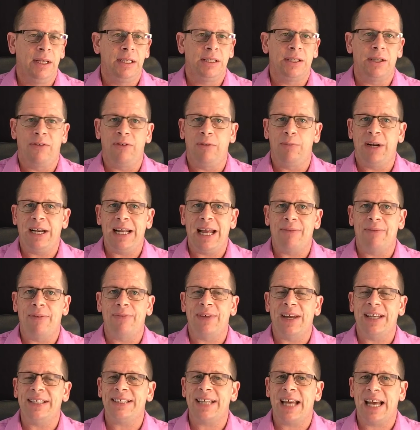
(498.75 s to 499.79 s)
So everybody have a
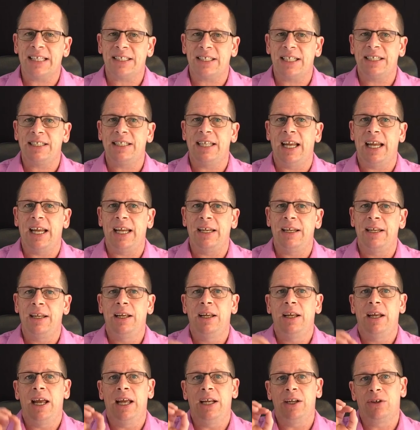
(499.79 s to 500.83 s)
fantastic day
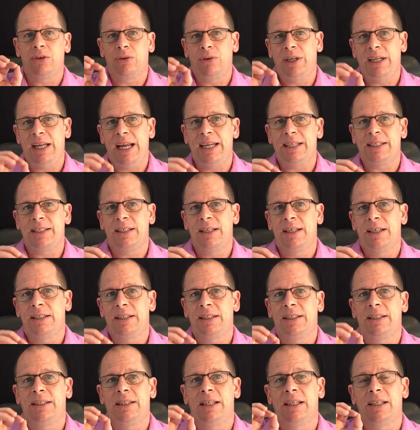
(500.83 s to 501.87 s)
and create
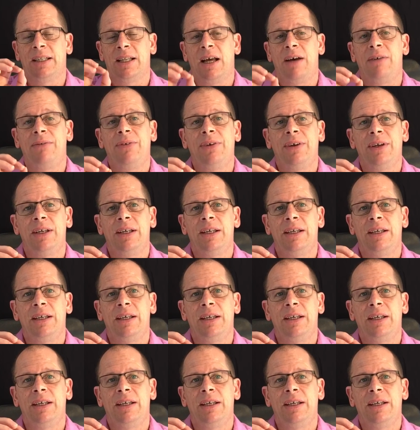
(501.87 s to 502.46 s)
the love,